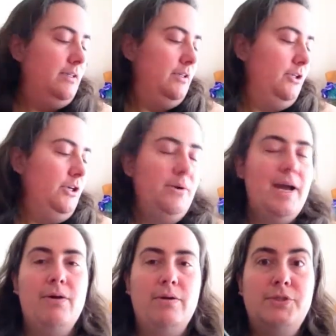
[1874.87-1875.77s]
you know,
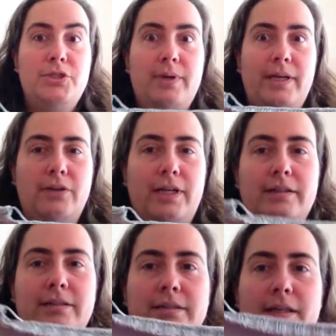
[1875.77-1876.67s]
how I'm doing on it.
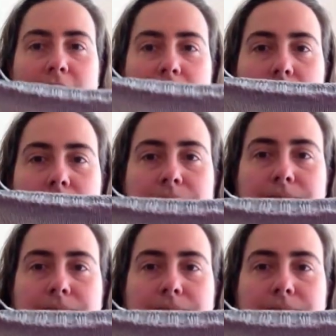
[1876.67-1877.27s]
And